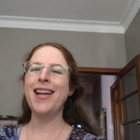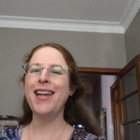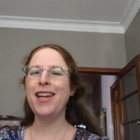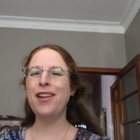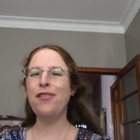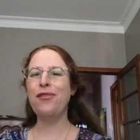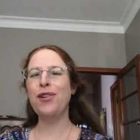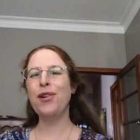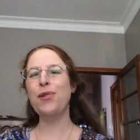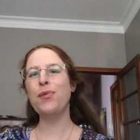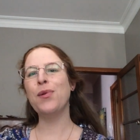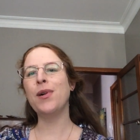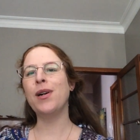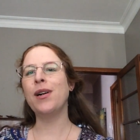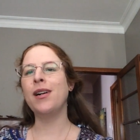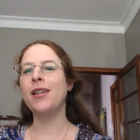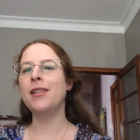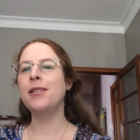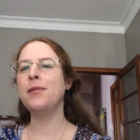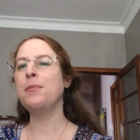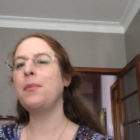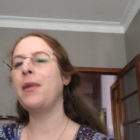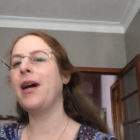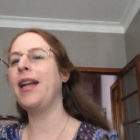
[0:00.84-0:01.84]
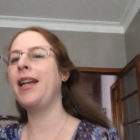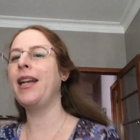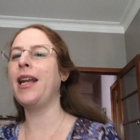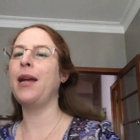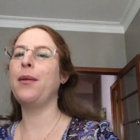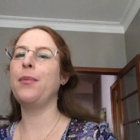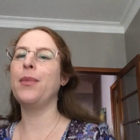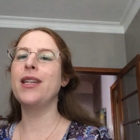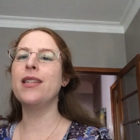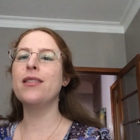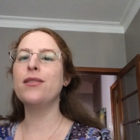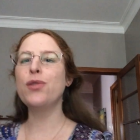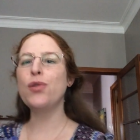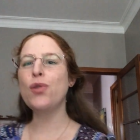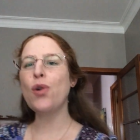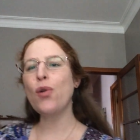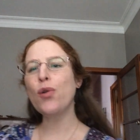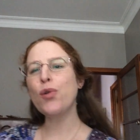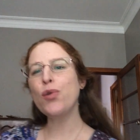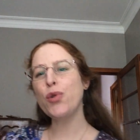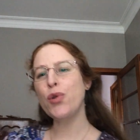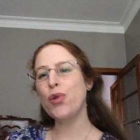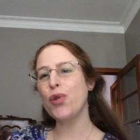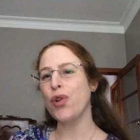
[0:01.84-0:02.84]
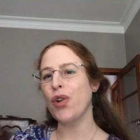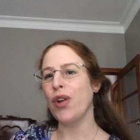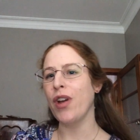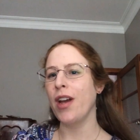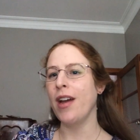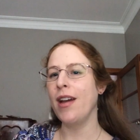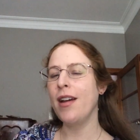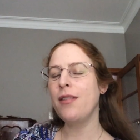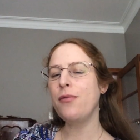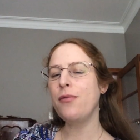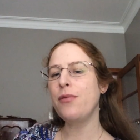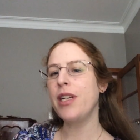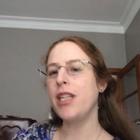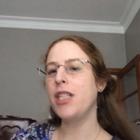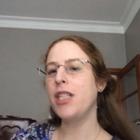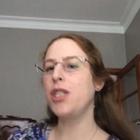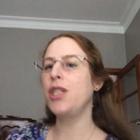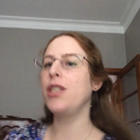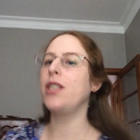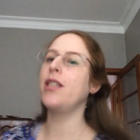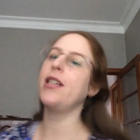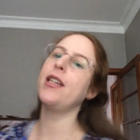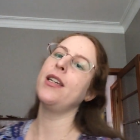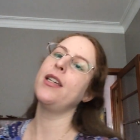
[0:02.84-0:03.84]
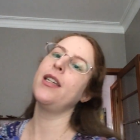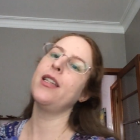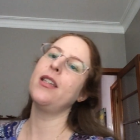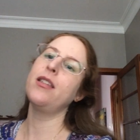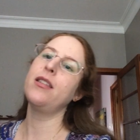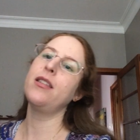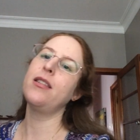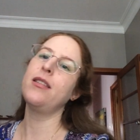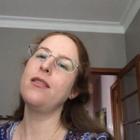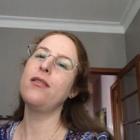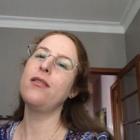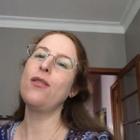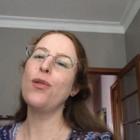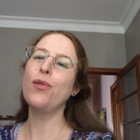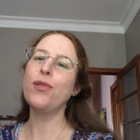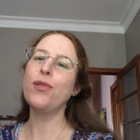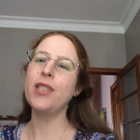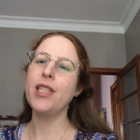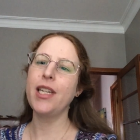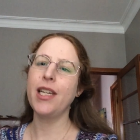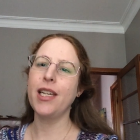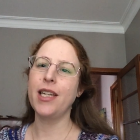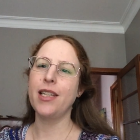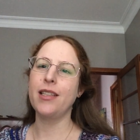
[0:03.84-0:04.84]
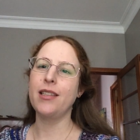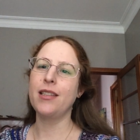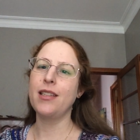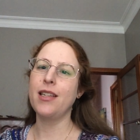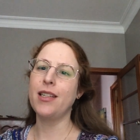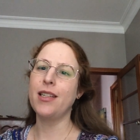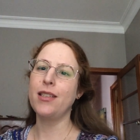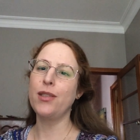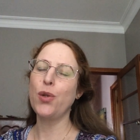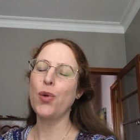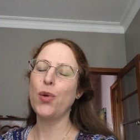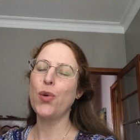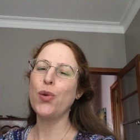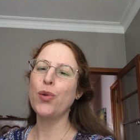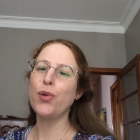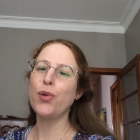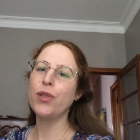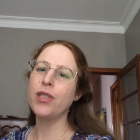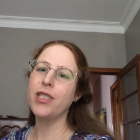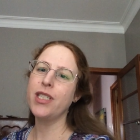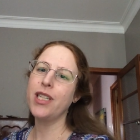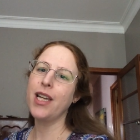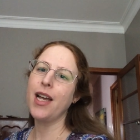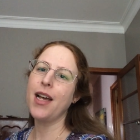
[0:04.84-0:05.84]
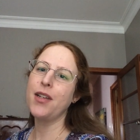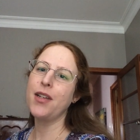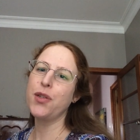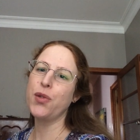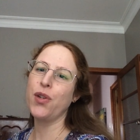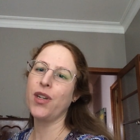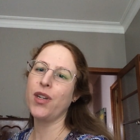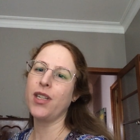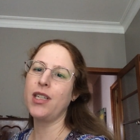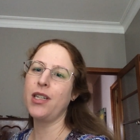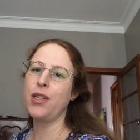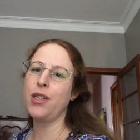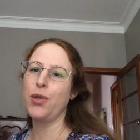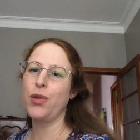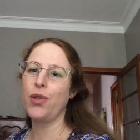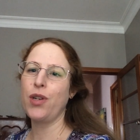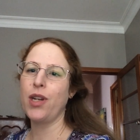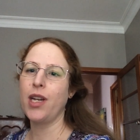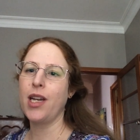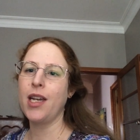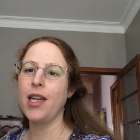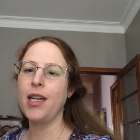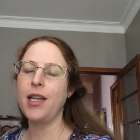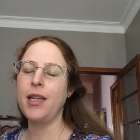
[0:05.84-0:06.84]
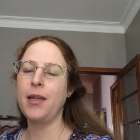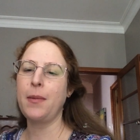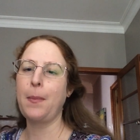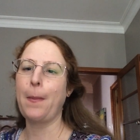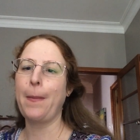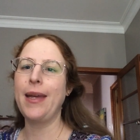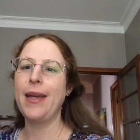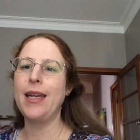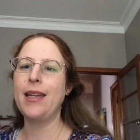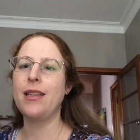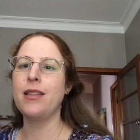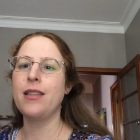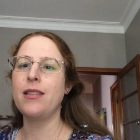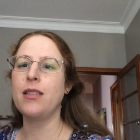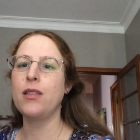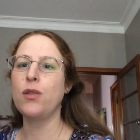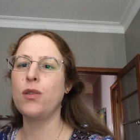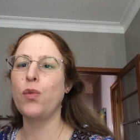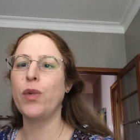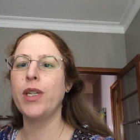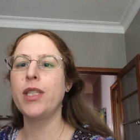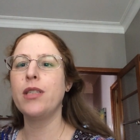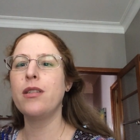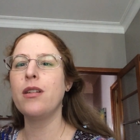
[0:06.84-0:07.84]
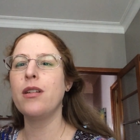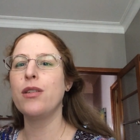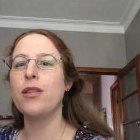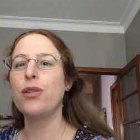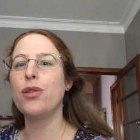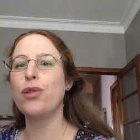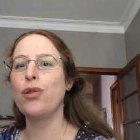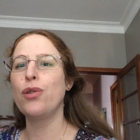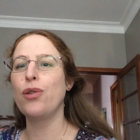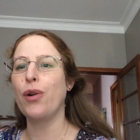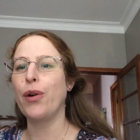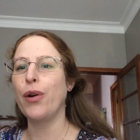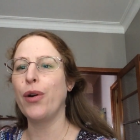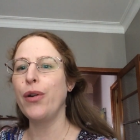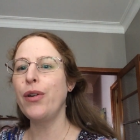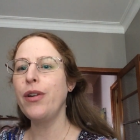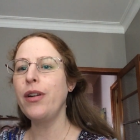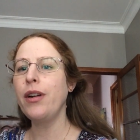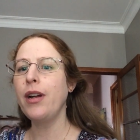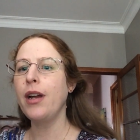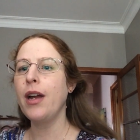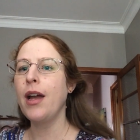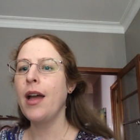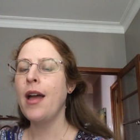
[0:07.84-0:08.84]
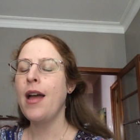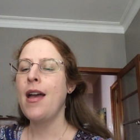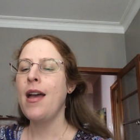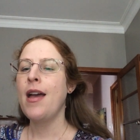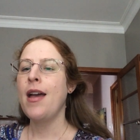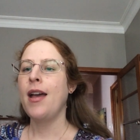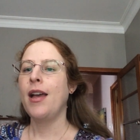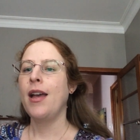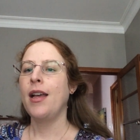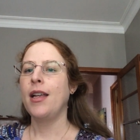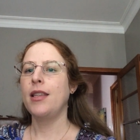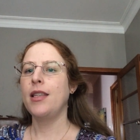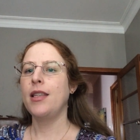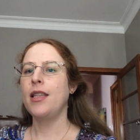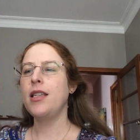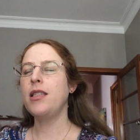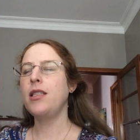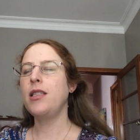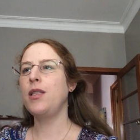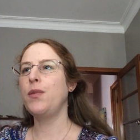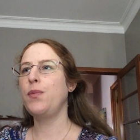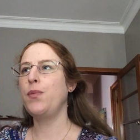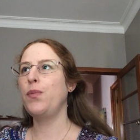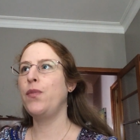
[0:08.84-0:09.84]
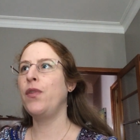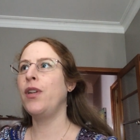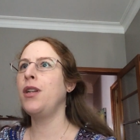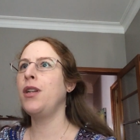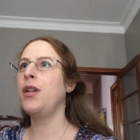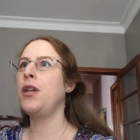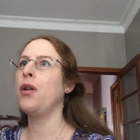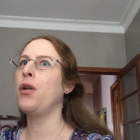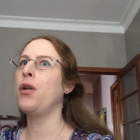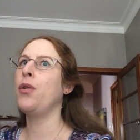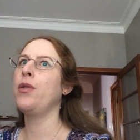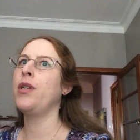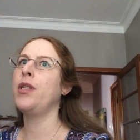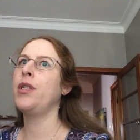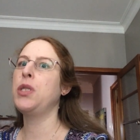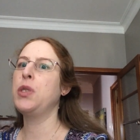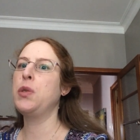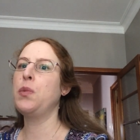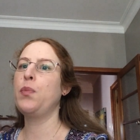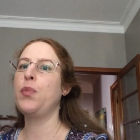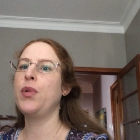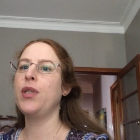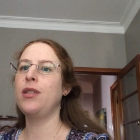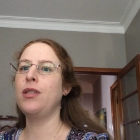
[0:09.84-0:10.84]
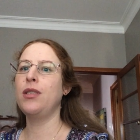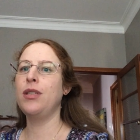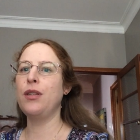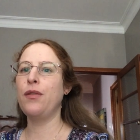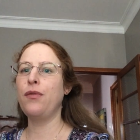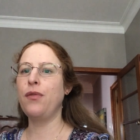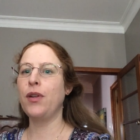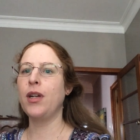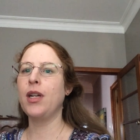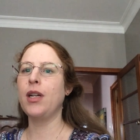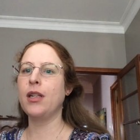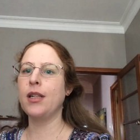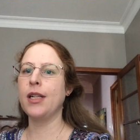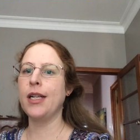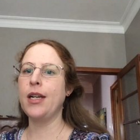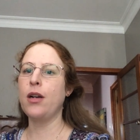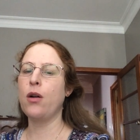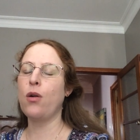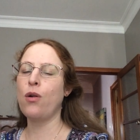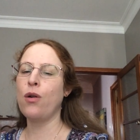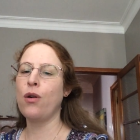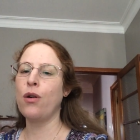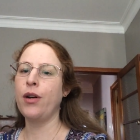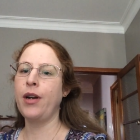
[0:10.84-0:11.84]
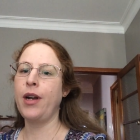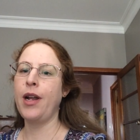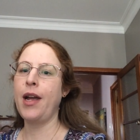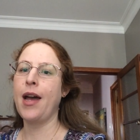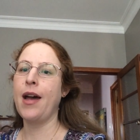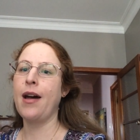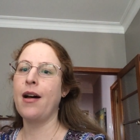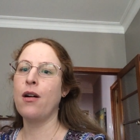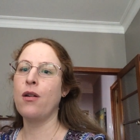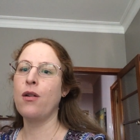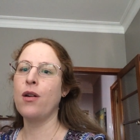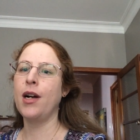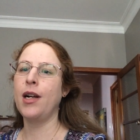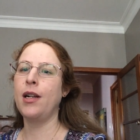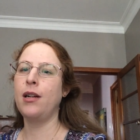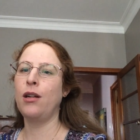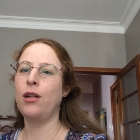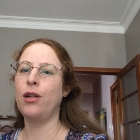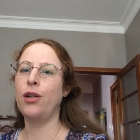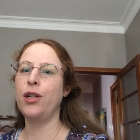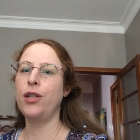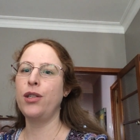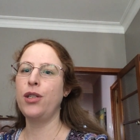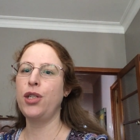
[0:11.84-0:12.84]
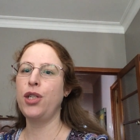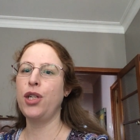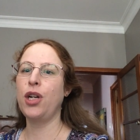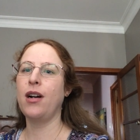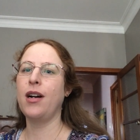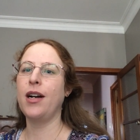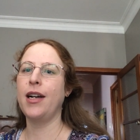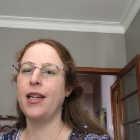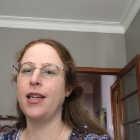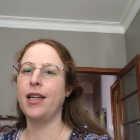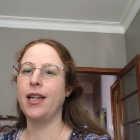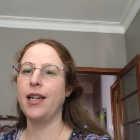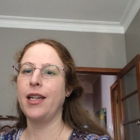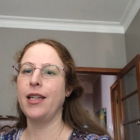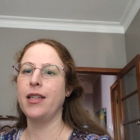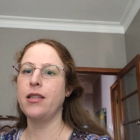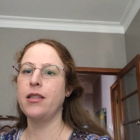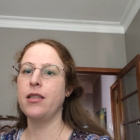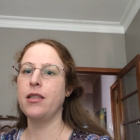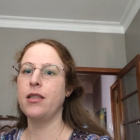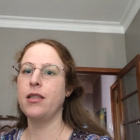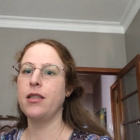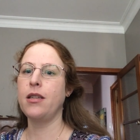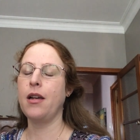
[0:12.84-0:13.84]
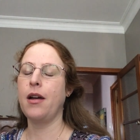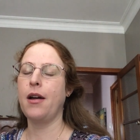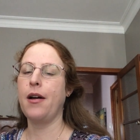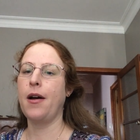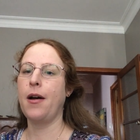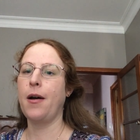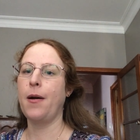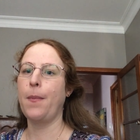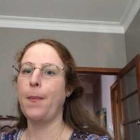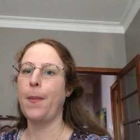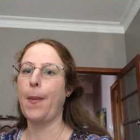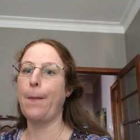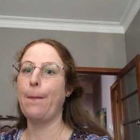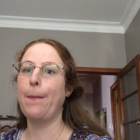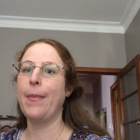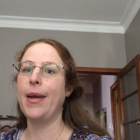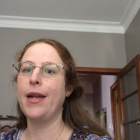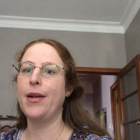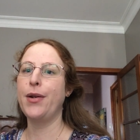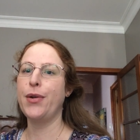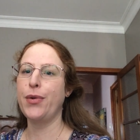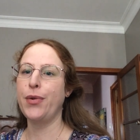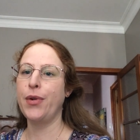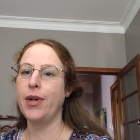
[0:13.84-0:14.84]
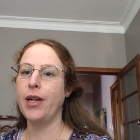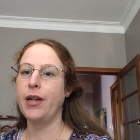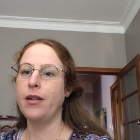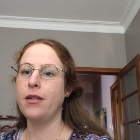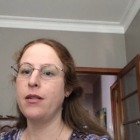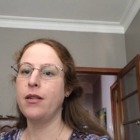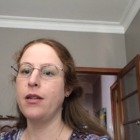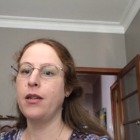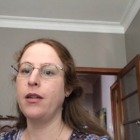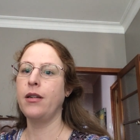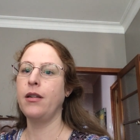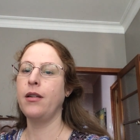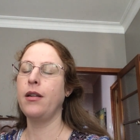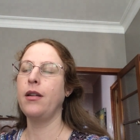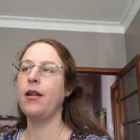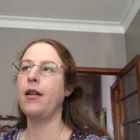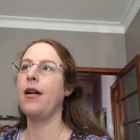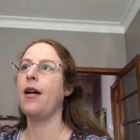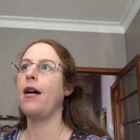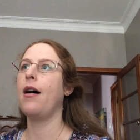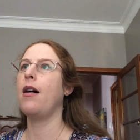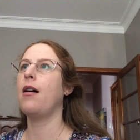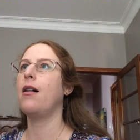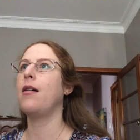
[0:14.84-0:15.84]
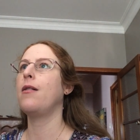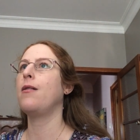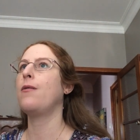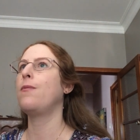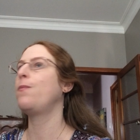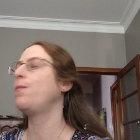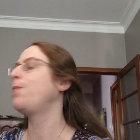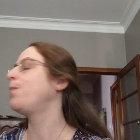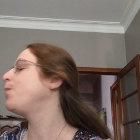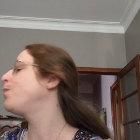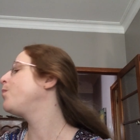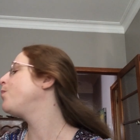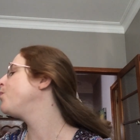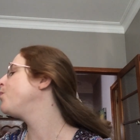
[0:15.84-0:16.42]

Hi everyone, my name is Dong Xue, which is Dong Tian the Dong Xia Xue the Xue. It means winter snow. This video is specifically on how I learnt Chinese um, Mandarin. Um,